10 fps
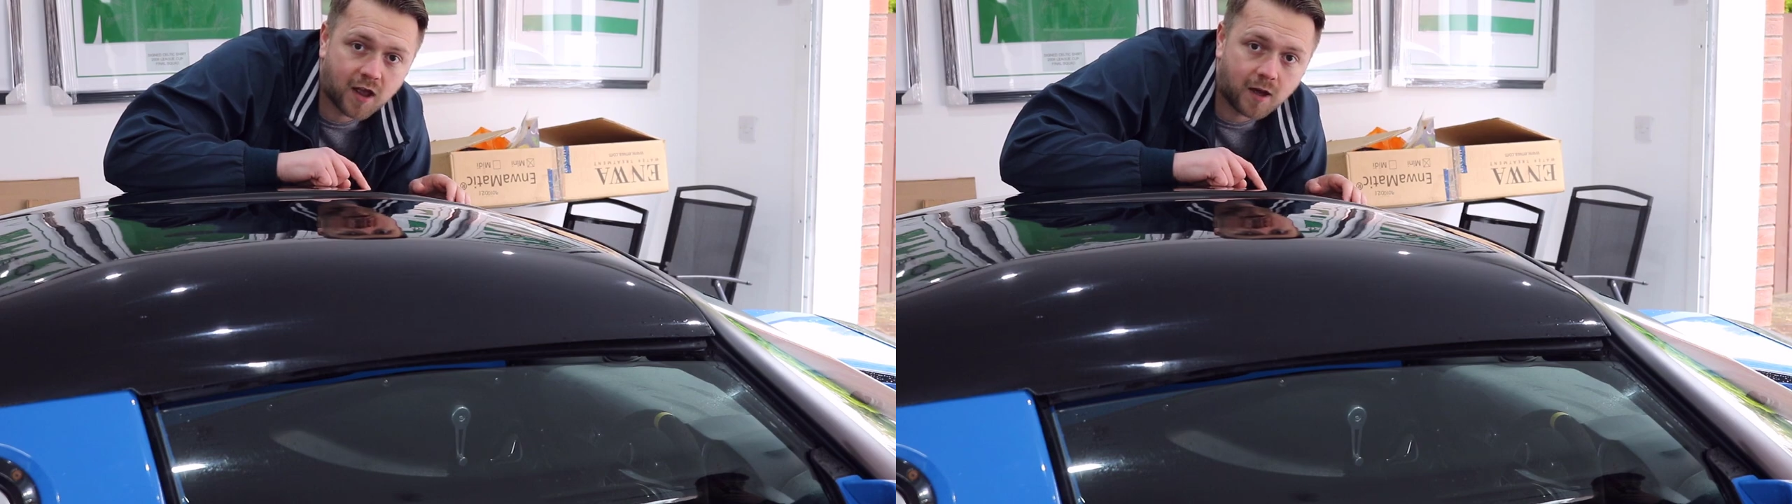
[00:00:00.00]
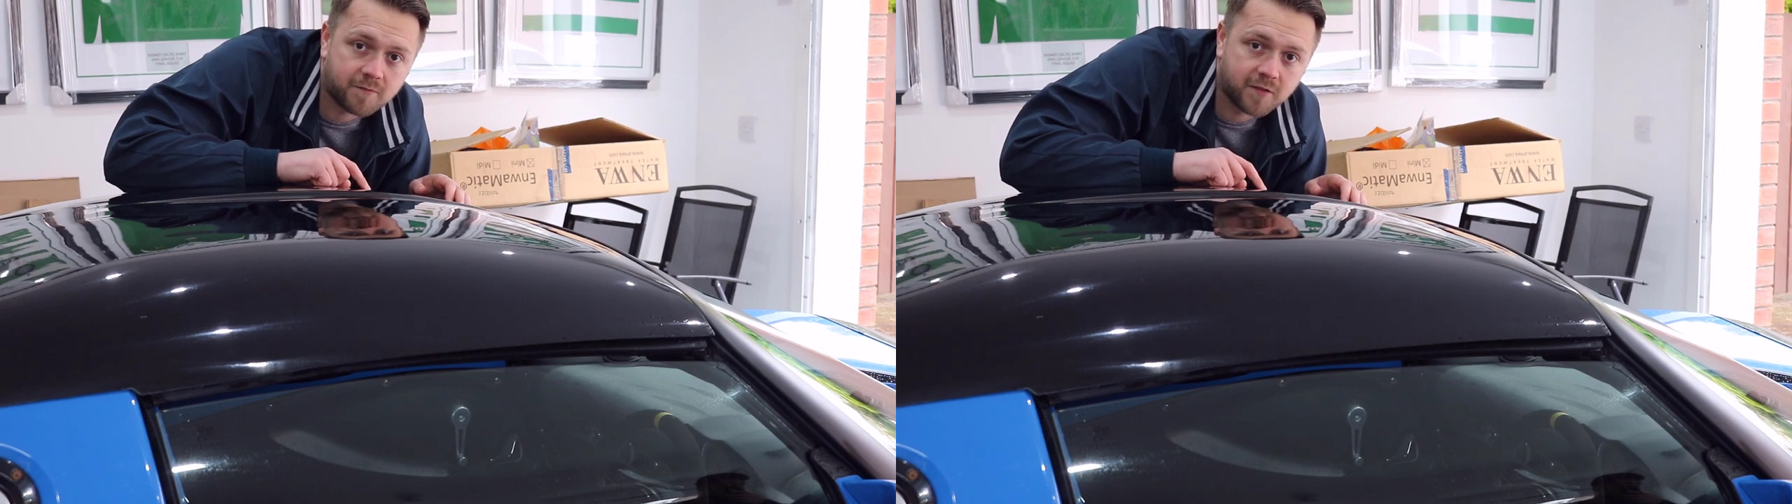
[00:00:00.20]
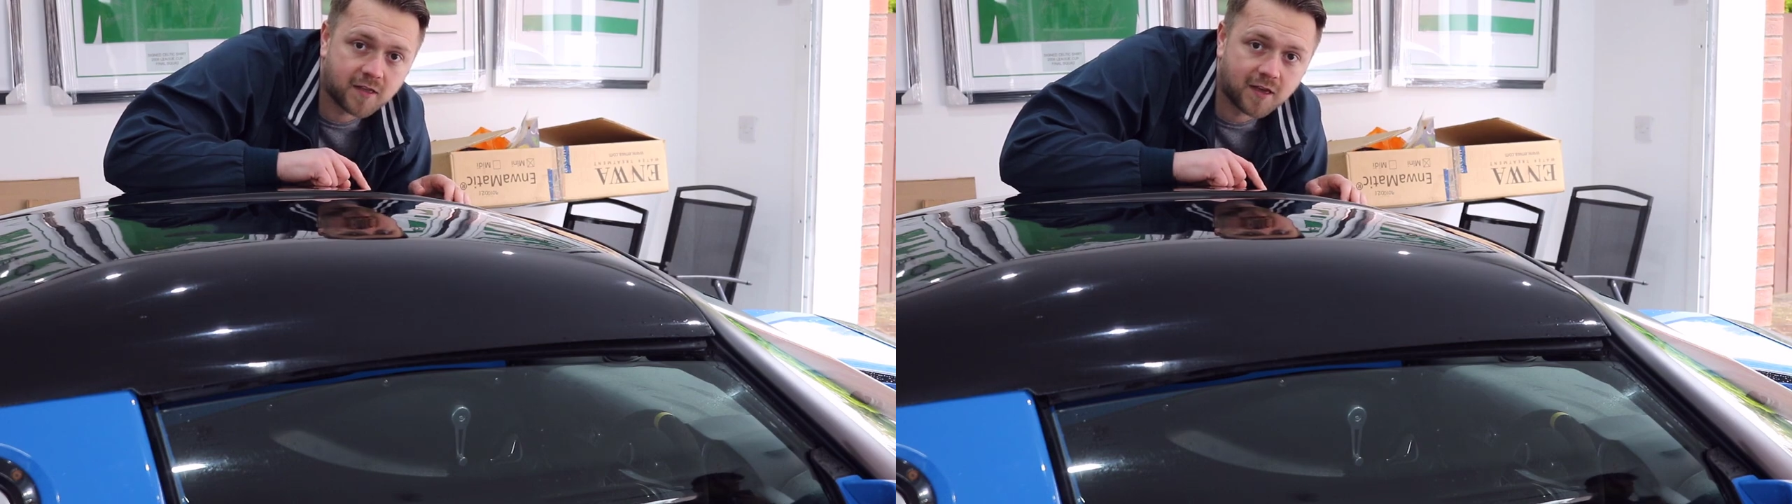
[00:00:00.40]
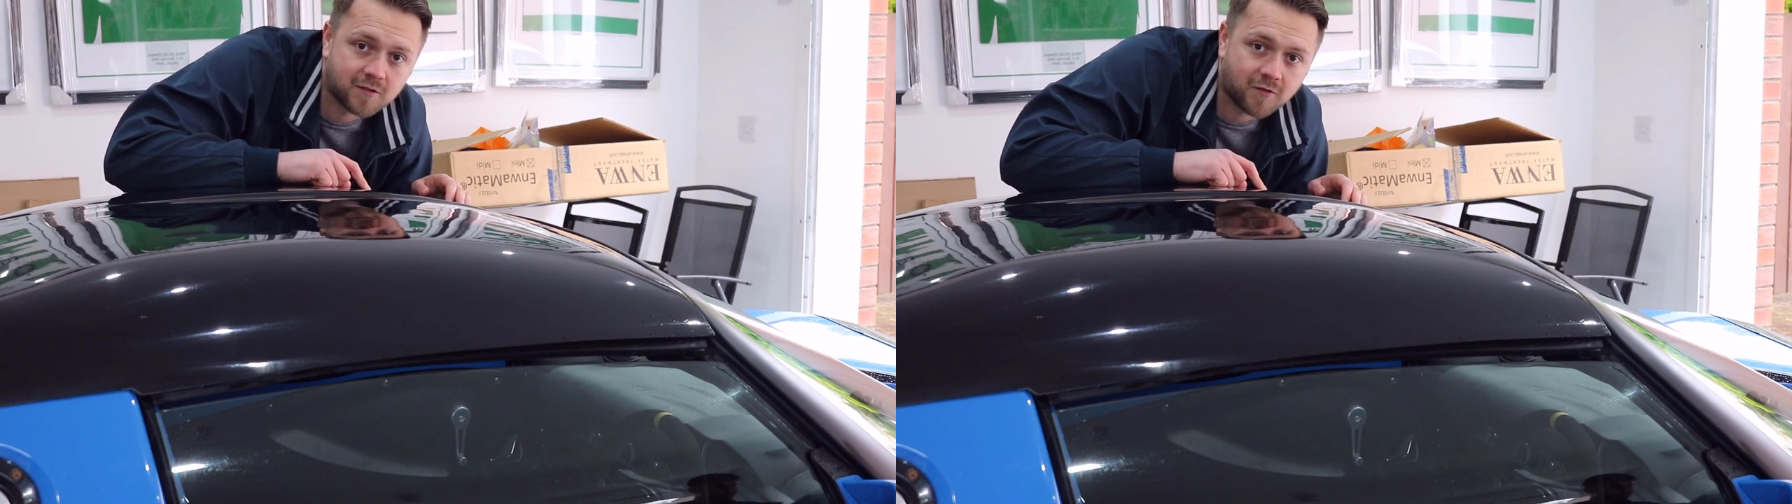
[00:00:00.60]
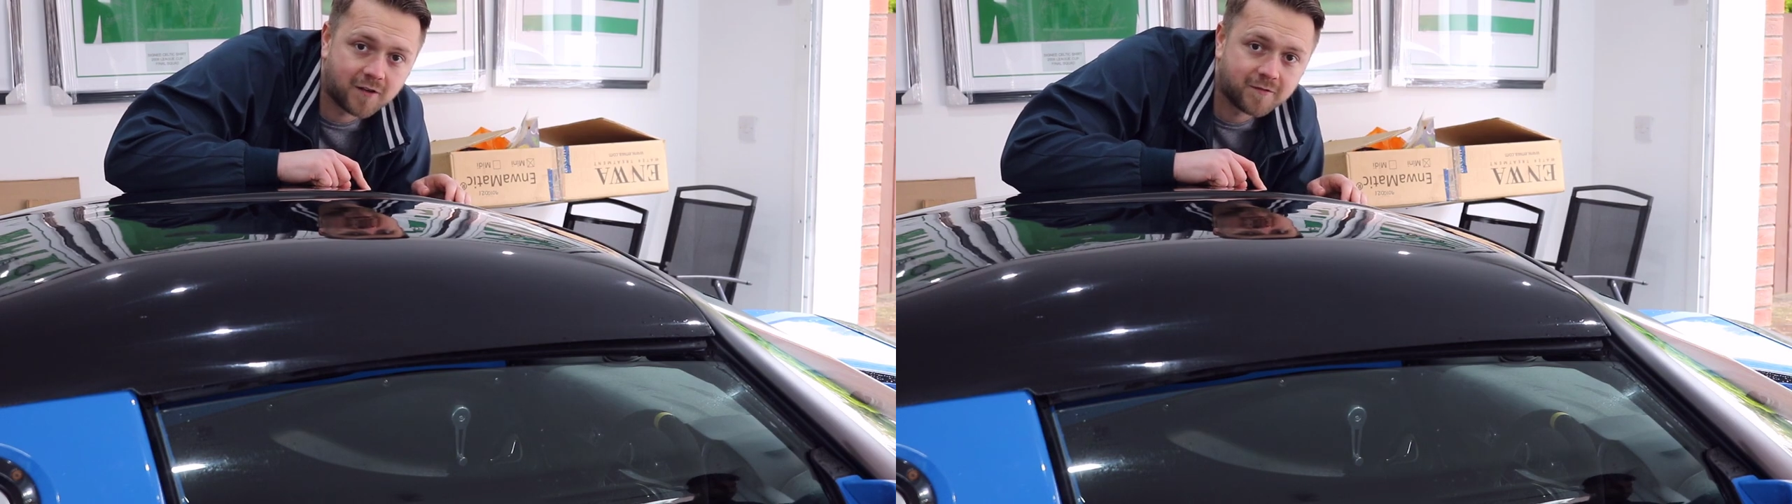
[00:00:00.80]
cap for the
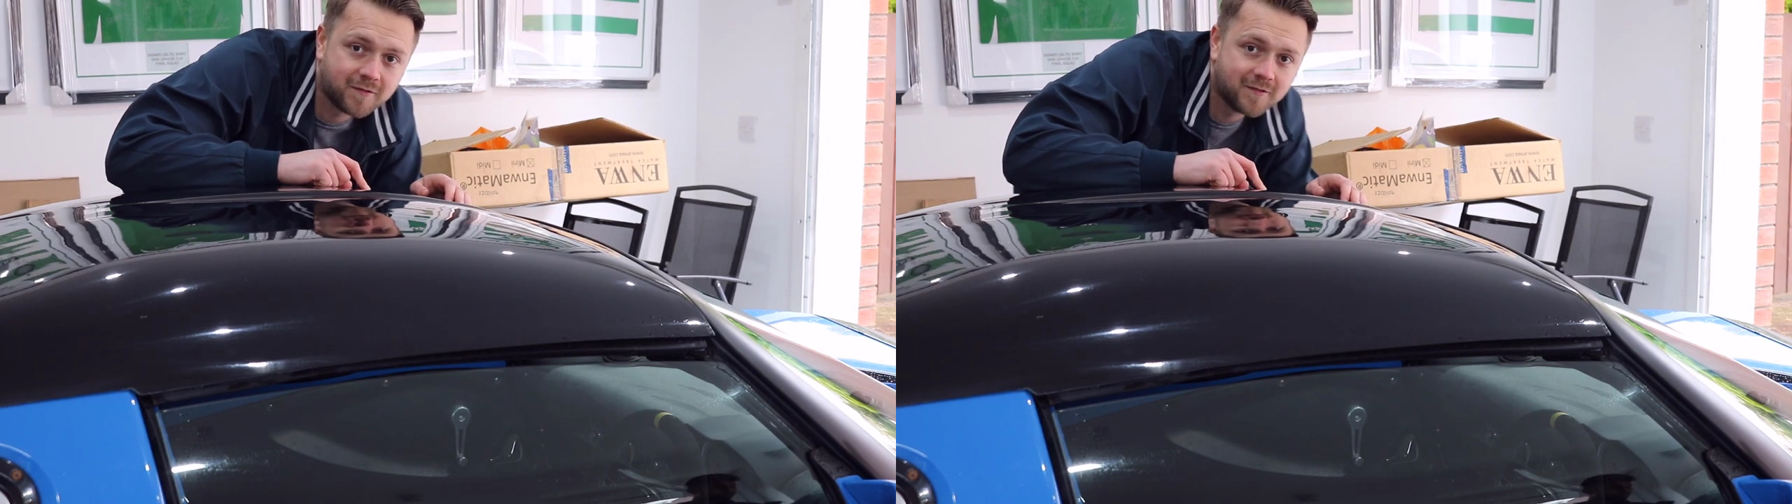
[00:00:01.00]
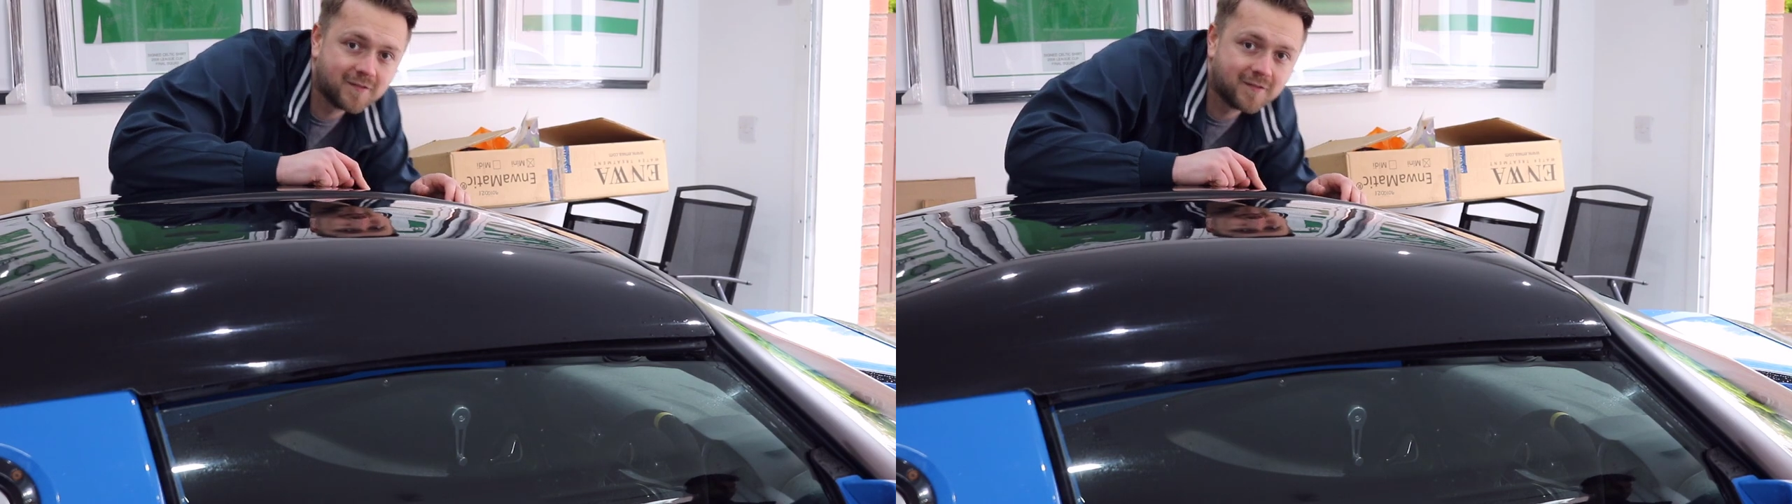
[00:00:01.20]
test drive.